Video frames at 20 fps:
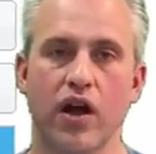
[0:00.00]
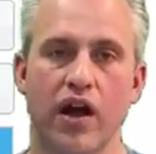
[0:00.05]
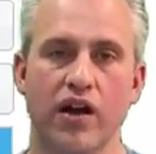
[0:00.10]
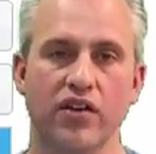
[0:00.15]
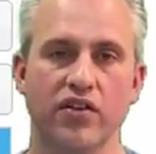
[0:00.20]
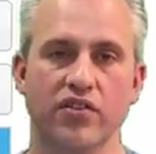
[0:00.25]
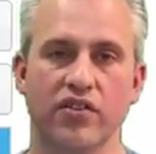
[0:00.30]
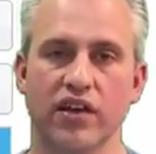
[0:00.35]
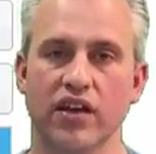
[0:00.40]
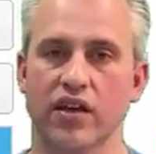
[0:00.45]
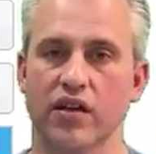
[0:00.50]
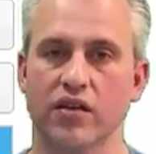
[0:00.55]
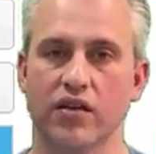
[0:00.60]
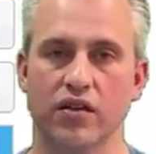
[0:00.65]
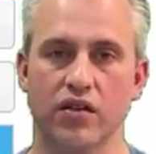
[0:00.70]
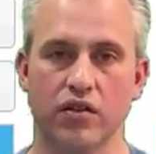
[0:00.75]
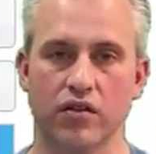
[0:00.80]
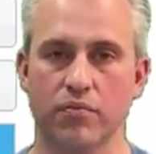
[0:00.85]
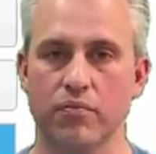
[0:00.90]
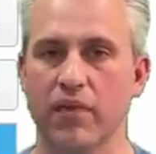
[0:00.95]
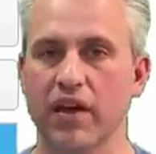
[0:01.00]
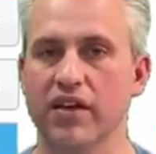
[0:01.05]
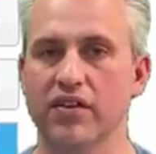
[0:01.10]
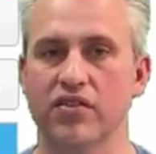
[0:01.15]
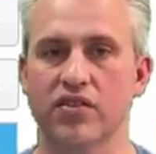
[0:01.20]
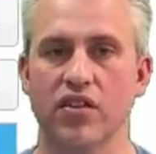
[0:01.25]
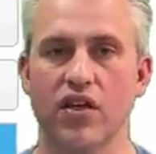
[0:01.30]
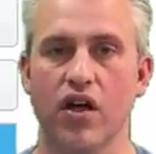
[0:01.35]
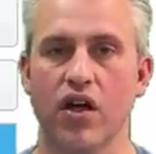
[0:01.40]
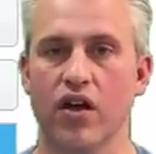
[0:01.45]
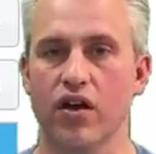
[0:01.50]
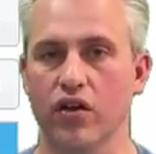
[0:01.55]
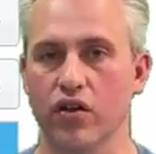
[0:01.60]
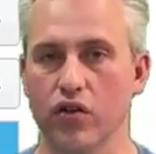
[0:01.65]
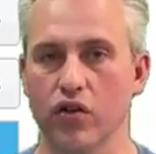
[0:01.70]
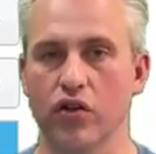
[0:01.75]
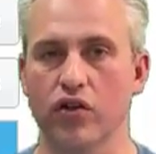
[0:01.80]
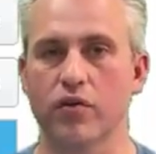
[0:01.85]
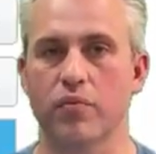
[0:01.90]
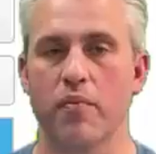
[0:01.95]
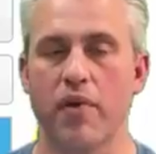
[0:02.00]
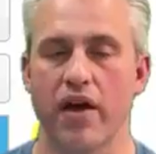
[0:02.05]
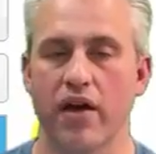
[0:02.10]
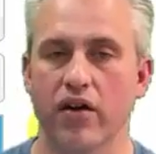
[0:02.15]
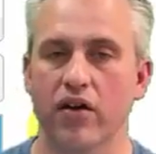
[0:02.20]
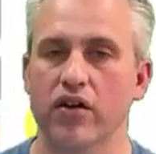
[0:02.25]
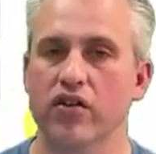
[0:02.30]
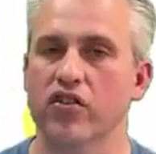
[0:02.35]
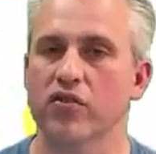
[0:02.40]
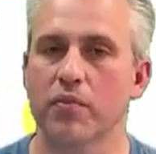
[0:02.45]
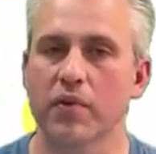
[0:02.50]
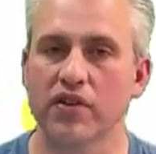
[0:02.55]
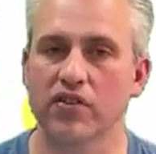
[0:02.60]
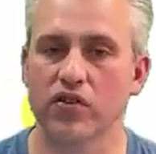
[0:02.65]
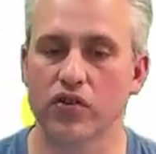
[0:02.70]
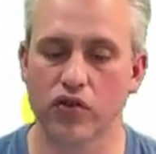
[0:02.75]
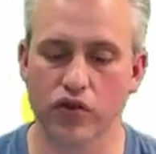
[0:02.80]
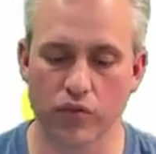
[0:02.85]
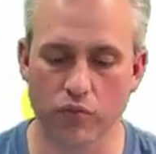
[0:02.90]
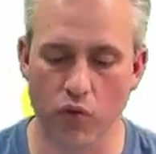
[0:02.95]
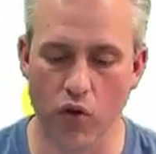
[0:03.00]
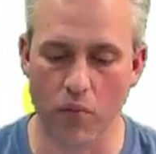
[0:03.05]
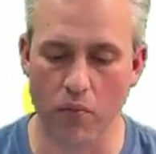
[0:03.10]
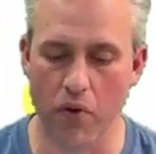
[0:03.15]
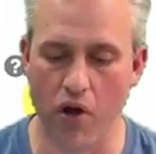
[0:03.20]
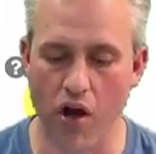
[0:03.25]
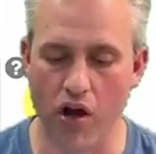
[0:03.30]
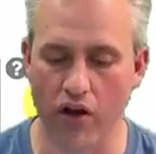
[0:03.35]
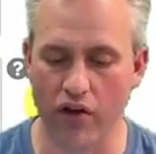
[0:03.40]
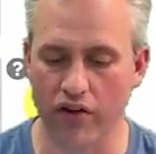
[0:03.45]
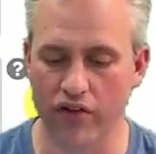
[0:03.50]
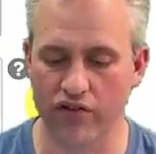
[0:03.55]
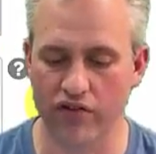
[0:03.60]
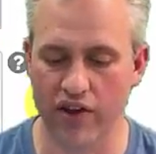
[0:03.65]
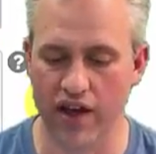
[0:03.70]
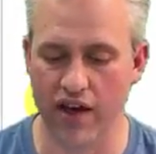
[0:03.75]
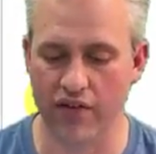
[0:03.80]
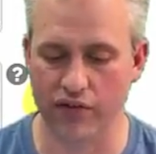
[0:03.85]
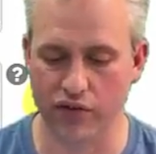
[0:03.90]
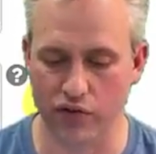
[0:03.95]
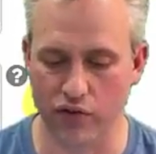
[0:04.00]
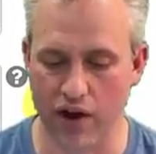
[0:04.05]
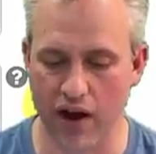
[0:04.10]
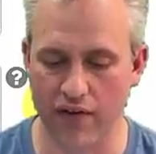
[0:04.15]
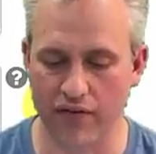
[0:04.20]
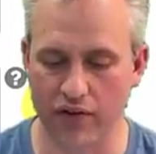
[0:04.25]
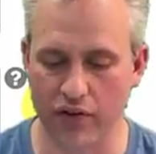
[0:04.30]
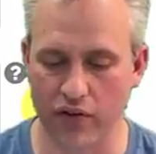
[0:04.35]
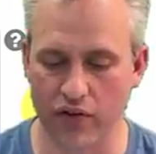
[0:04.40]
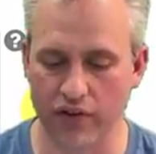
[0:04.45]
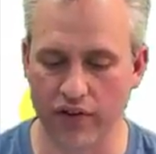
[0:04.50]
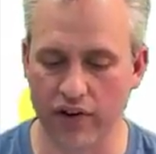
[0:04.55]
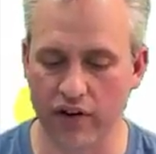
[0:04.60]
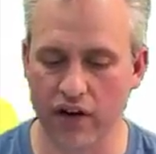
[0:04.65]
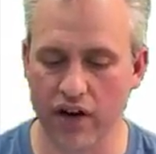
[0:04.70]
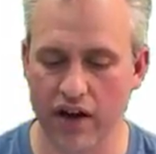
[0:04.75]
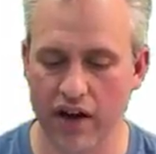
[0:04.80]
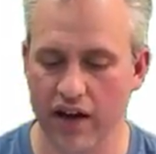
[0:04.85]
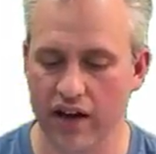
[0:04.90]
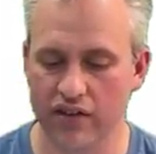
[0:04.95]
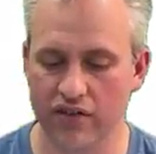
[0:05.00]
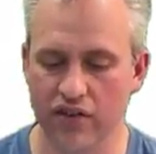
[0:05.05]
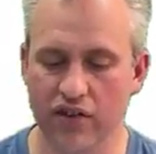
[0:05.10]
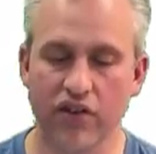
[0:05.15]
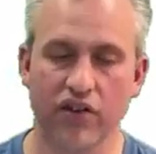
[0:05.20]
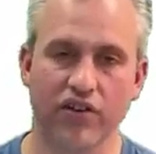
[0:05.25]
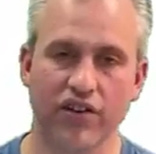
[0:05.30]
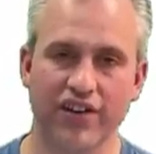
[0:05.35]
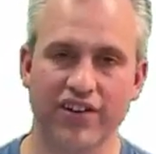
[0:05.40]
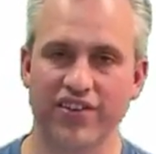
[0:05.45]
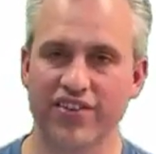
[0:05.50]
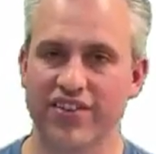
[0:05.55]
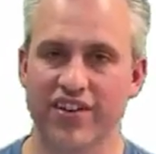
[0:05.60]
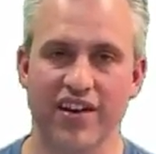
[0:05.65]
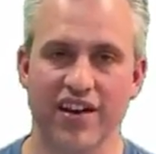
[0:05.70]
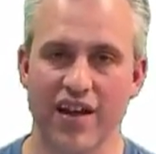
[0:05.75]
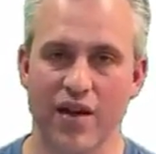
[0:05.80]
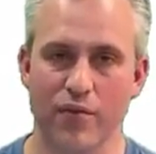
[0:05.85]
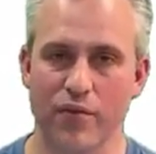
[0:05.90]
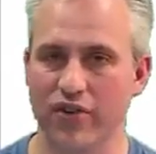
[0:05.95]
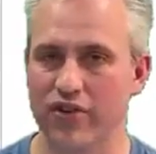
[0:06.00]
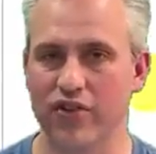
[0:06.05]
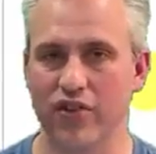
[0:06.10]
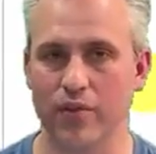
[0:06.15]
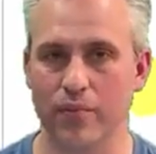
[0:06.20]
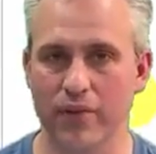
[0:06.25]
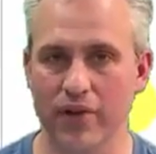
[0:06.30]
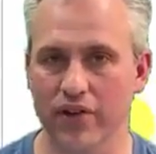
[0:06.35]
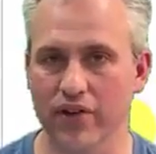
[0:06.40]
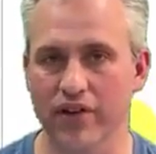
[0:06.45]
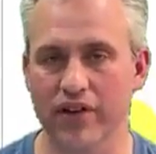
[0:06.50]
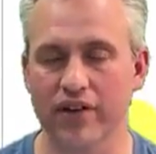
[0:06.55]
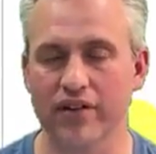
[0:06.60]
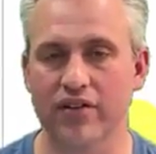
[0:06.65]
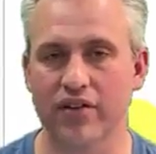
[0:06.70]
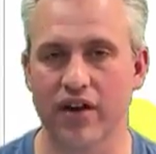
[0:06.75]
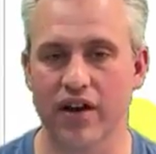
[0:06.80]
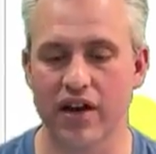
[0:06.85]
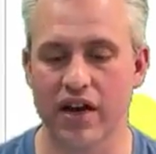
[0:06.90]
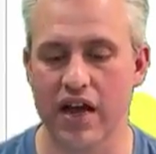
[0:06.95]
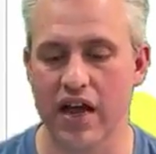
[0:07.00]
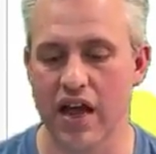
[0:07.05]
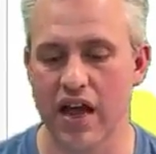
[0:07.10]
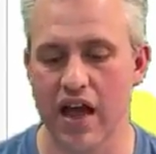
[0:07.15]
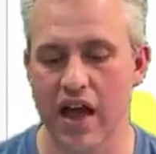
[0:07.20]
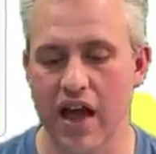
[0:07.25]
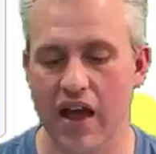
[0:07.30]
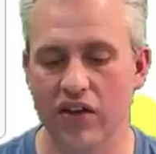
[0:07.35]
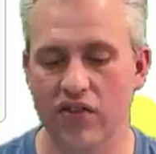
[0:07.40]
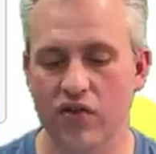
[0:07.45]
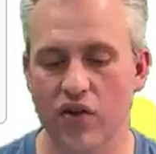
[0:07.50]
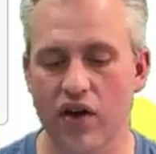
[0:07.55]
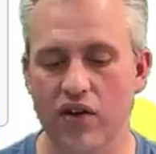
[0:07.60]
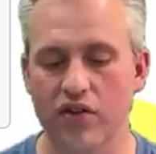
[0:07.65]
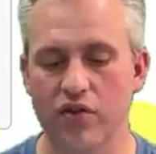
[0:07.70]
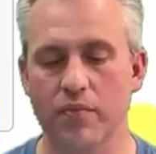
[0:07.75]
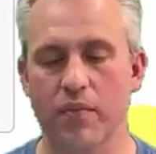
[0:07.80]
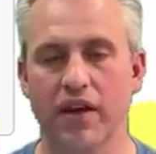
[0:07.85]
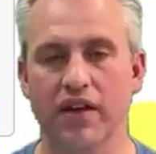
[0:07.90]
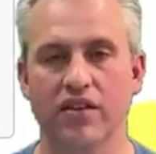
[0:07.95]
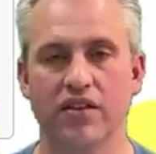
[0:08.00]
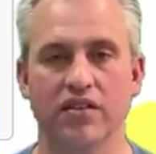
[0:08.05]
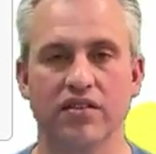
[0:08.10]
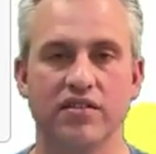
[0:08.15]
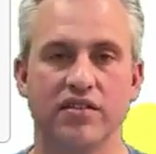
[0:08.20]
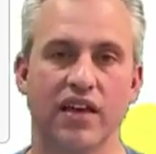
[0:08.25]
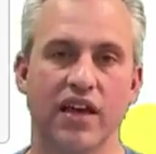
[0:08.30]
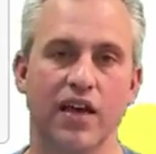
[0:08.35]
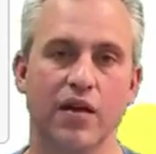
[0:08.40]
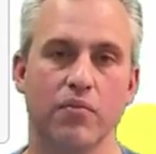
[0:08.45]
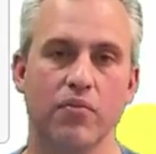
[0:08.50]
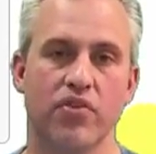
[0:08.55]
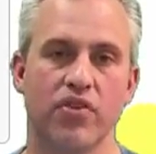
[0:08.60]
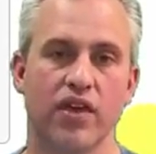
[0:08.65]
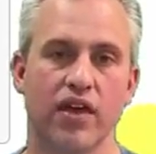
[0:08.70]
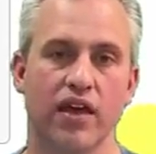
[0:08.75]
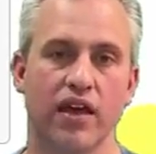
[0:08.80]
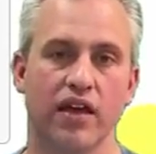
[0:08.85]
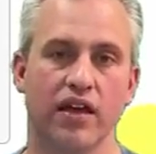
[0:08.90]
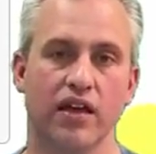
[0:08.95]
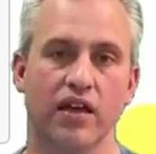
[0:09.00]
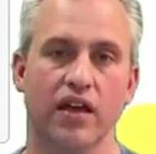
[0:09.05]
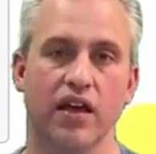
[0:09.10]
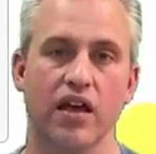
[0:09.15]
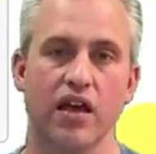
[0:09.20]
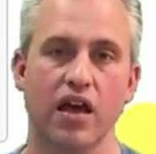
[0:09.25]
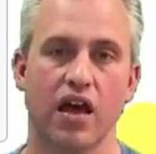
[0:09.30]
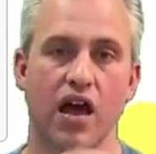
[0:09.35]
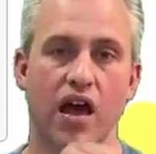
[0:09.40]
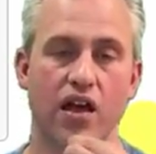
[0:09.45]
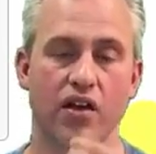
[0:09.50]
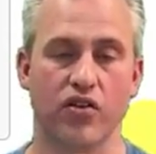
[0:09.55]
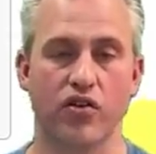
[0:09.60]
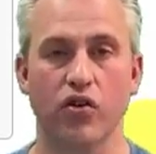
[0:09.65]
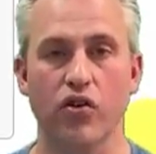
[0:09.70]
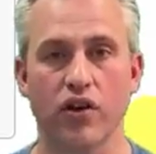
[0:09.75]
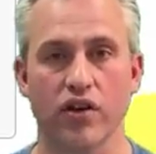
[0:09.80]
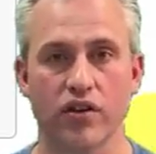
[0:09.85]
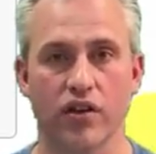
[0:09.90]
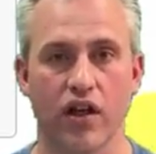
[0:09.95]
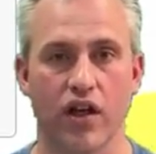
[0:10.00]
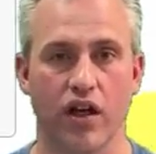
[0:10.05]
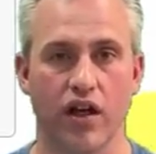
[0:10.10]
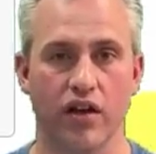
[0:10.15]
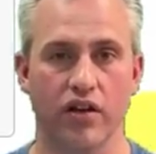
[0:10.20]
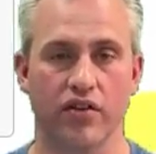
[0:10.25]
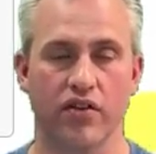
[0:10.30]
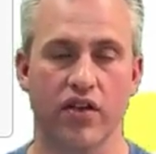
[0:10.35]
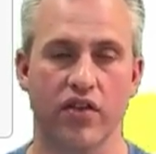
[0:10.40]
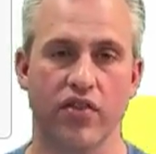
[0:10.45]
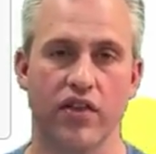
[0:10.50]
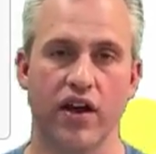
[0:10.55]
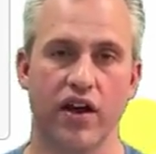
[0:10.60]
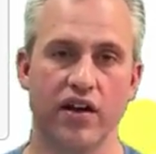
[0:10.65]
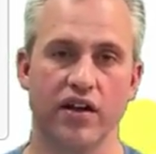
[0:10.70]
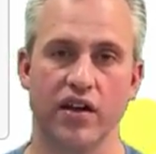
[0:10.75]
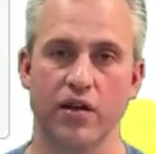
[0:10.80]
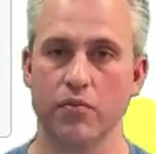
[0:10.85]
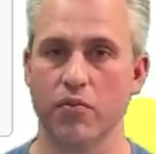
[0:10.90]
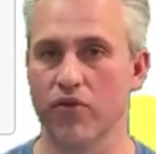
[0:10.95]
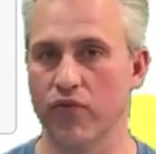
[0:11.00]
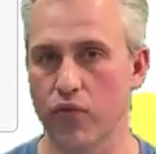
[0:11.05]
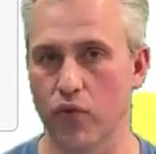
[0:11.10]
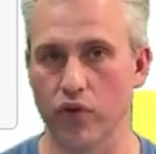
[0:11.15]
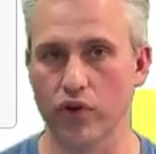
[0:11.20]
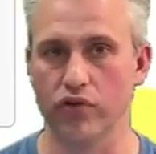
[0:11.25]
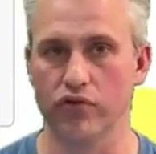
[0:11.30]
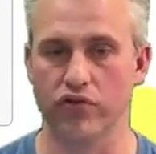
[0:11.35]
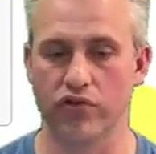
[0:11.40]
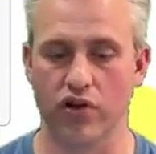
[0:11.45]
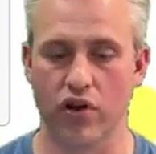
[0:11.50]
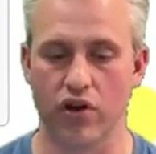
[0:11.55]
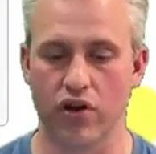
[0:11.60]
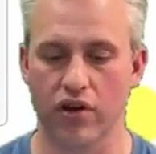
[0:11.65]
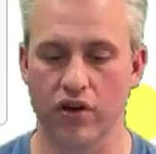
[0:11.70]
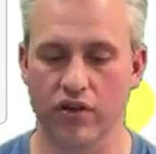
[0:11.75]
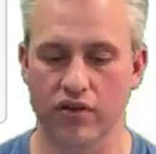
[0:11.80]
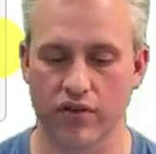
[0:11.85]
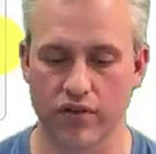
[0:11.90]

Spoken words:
I just think it makes the hunt look better. It just makes it look more polished to have a graphic on there. It's literally just an image of the building, right? And so I just made the same thing during the hunt that I did before you started.